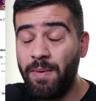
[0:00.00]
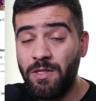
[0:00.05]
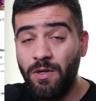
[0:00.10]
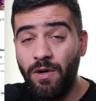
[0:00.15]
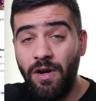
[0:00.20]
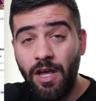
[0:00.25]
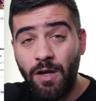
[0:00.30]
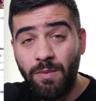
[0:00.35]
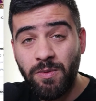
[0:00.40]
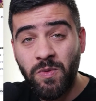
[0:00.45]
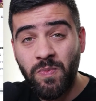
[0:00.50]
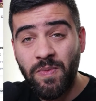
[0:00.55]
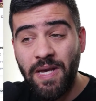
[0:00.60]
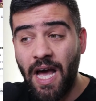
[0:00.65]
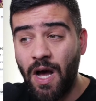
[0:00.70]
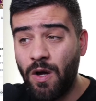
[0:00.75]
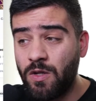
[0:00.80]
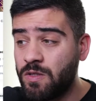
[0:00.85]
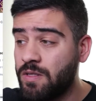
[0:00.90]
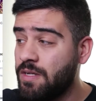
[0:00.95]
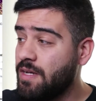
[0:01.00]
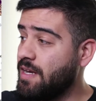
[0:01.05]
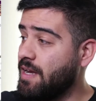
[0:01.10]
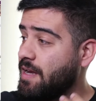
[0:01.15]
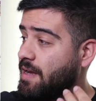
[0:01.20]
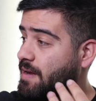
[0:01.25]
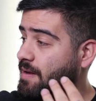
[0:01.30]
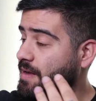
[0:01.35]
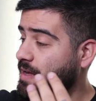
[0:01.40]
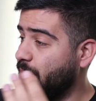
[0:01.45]
It really helps me out,
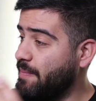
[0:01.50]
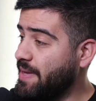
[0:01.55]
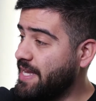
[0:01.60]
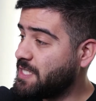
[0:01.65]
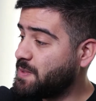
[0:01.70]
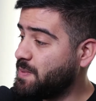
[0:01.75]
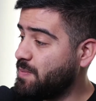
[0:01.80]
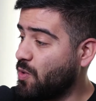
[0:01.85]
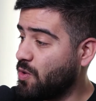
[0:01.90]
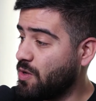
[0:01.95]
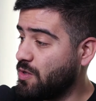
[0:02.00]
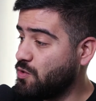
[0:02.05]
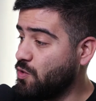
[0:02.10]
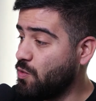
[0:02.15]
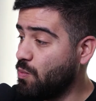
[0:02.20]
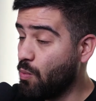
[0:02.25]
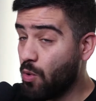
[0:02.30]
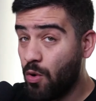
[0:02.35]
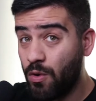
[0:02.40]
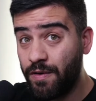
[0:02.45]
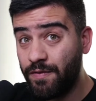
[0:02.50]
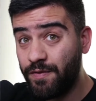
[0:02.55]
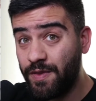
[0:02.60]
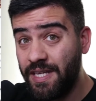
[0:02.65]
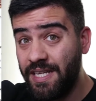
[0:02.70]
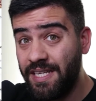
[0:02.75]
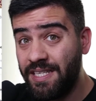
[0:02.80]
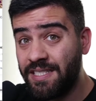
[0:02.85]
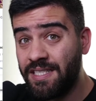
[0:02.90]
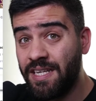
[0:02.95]
makes me want to do more of
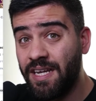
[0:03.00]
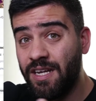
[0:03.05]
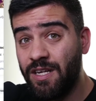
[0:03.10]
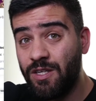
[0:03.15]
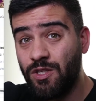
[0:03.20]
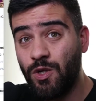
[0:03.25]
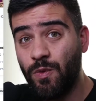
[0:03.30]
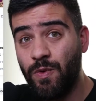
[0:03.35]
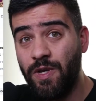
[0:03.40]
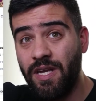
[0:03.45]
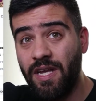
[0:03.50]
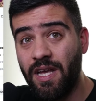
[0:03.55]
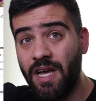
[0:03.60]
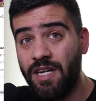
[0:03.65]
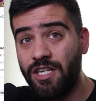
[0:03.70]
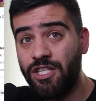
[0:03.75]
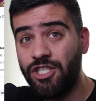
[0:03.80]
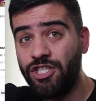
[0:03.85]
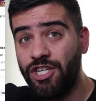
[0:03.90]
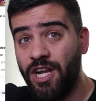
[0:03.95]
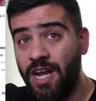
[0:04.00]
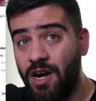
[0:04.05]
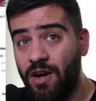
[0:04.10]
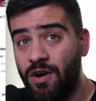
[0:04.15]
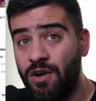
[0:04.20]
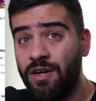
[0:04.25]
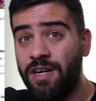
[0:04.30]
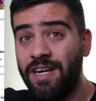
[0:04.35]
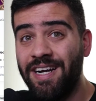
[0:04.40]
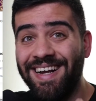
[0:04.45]
these so we can
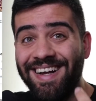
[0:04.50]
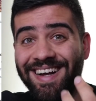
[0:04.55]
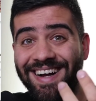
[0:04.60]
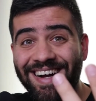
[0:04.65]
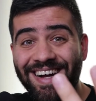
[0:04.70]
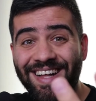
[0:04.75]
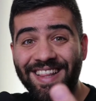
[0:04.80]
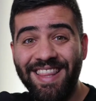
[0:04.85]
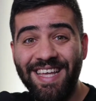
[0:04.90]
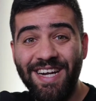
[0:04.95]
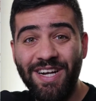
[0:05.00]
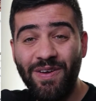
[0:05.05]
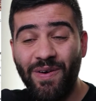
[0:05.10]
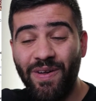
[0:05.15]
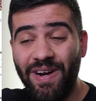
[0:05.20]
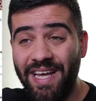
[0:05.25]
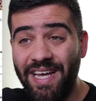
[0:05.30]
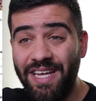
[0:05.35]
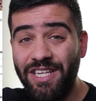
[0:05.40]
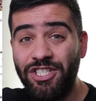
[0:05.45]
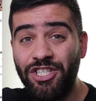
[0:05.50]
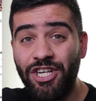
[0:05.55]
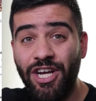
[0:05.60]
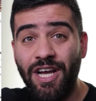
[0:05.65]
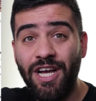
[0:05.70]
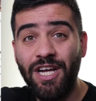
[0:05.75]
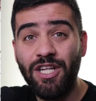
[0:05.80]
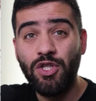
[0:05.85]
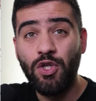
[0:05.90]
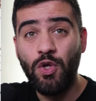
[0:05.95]
share the knowledge
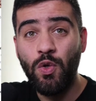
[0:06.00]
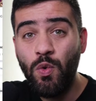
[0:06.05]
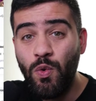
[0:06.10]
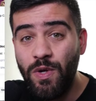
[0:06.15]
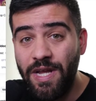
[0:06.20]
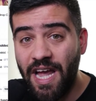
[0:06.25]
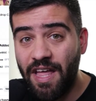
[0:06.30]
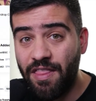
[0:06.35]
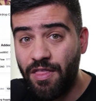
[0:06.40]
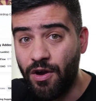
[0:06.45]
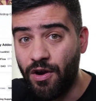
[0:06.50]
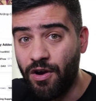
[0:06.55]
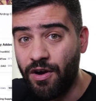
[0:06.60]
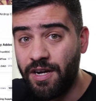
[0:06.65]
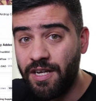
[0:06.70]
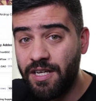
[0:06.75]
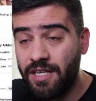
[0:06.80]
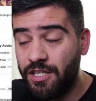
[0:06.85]
together.